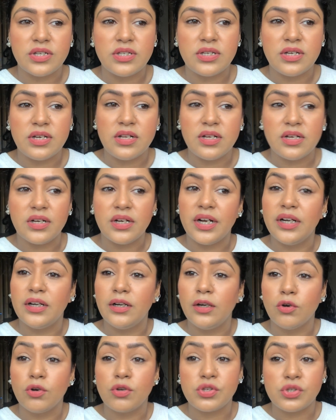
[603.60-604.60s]
concealer, it
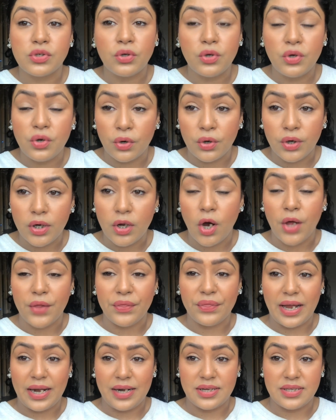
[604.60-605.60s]
looks good
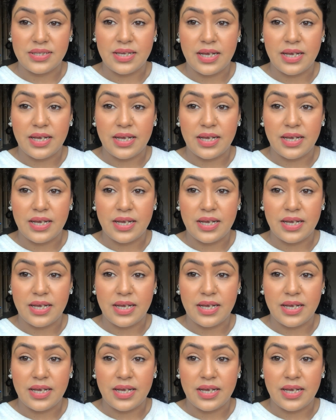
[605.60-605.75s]
on that